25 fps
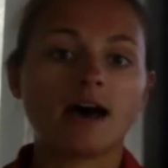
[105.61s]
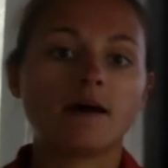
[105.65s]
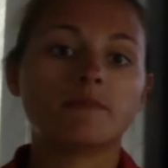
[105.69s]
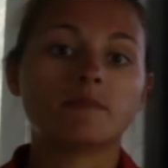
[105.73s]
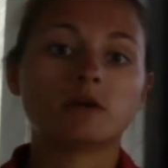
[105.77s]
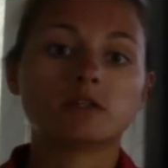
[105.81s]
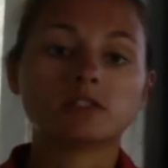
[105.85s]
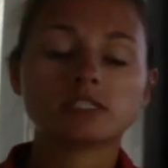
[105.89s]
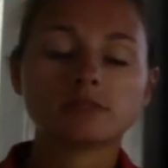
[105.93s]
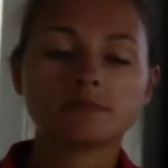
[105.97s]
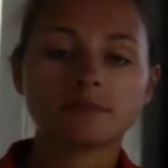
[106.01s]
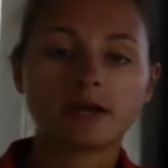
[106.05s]

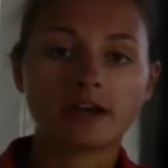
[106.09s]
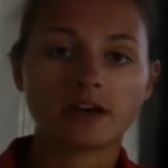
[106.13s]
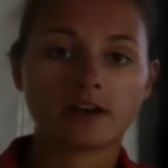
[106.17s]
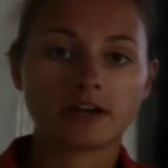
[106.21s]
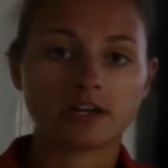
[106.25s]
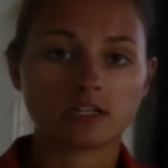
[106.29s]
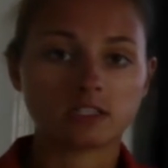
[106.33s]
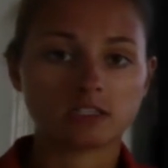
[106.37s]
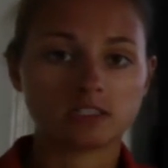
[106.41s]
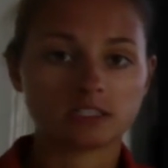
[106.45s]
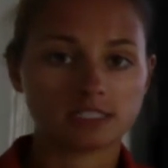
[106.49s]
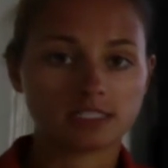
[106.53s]
most of my
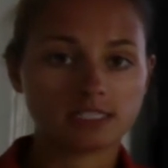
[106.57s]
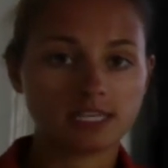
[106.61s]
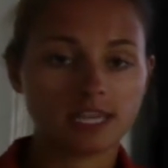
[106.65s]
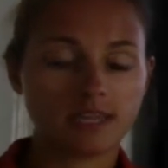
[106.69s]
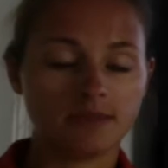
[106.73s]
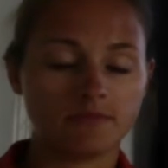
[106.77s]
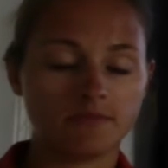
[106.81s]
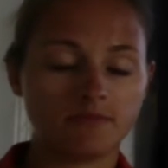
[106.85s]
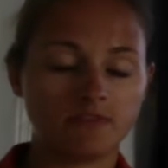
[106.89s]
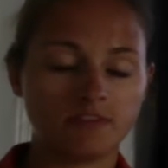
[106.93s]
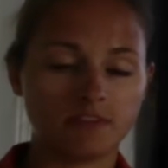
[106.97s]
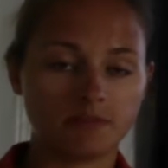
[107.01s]
articles
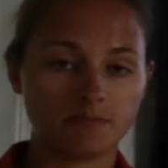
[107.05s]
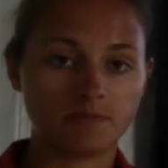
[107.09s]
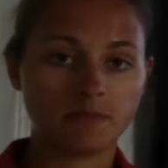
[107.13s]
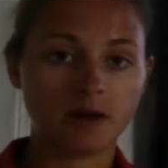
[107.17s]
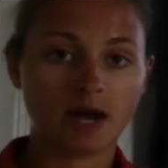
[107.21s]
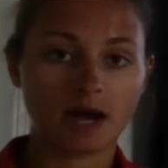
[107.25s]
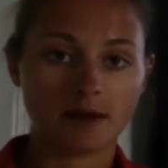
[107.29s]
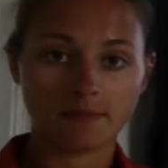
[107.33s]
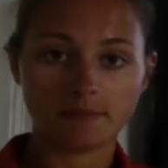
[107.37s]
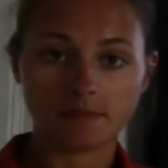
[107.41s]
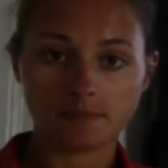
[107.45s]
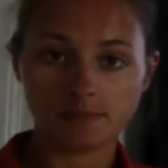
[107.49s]
came from
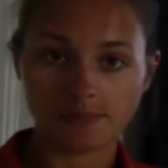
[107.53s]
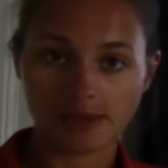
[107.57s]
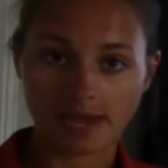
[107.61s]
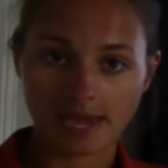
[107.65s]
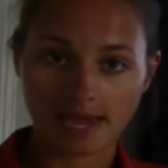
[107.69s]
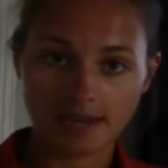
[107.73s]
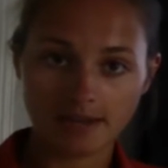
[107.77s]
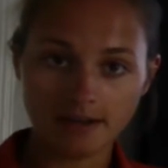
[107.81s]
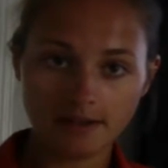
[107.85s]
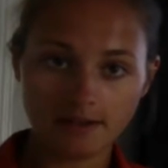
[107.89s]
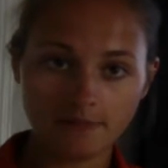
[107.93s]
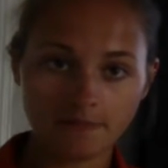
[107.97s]

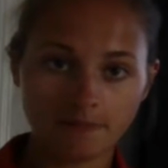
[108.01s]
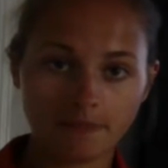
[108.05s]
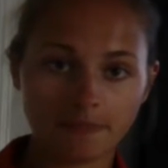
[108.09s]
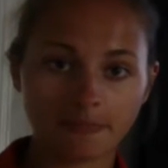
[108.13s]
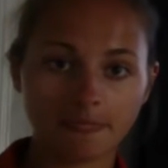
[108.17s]
PubMed,